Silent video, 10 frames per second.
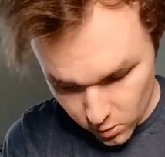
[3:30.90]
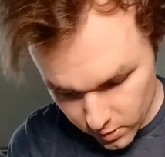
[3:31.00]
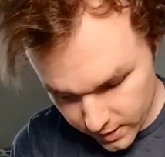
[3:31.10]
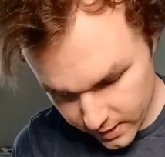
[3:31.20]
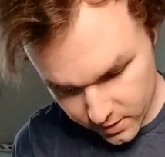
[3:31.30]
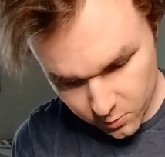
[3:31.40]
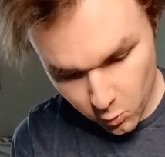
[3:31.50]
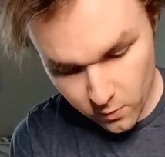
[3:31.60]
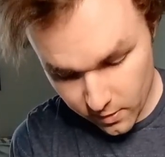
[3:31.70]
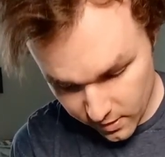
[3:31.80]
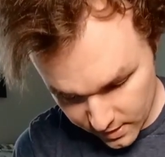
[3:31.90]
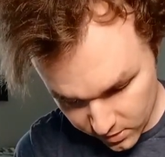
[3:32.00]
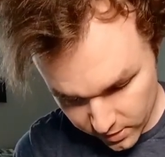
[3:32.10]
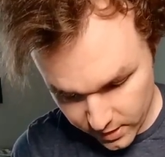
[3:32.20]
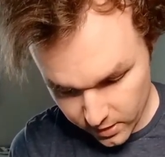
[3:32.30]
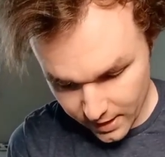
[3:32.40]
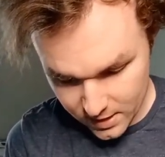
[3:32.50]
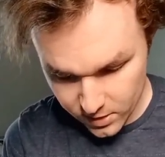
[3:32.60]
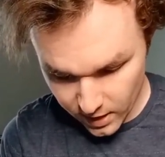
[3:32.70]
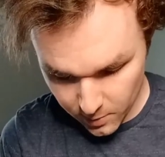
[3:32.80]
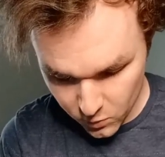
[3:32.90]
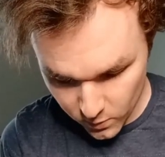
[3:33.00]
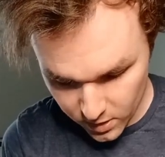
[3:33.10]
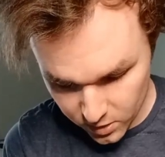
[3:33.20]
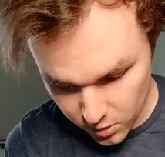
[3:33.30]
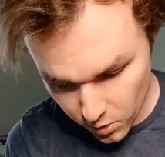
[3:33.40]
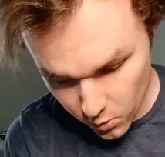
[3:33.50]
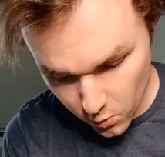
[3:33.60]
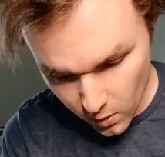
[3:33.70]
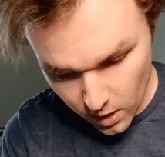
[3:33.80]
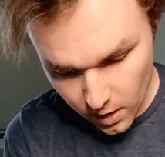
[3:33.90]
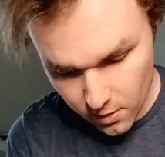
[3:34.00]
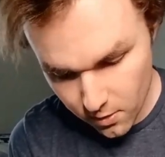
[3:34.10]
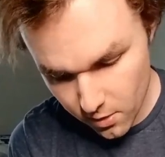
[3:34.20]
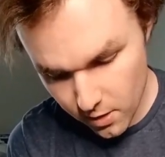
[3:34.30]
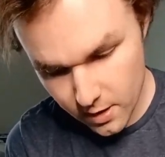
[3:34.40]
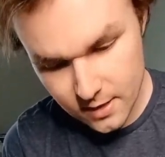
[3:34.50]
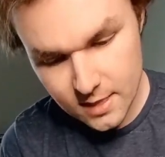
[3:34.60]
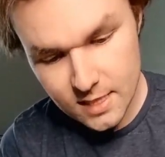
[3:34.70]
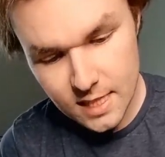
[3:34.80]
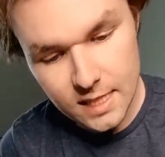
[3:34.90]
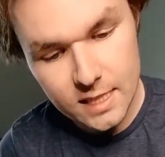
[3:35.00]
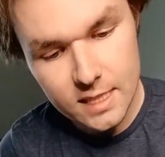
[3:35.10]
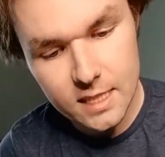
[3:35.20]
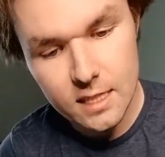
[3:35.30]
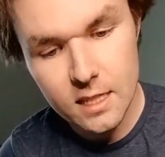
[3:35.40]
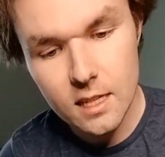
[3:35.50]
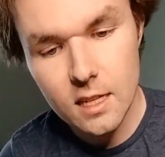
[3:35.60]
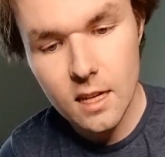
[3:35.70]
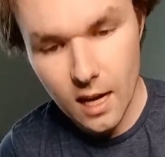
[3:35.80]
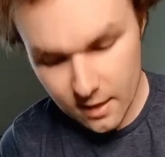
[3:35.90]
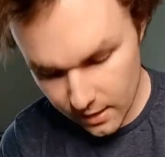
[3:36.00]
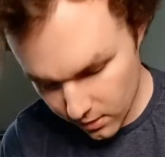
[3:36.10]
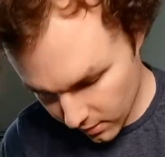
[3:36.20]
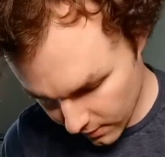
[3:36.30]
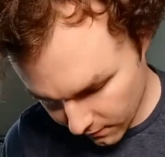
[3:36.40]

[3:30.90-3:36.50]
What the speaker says: looking at some more of the things that are in here, it actually comes with 2 other sticks. I think they're at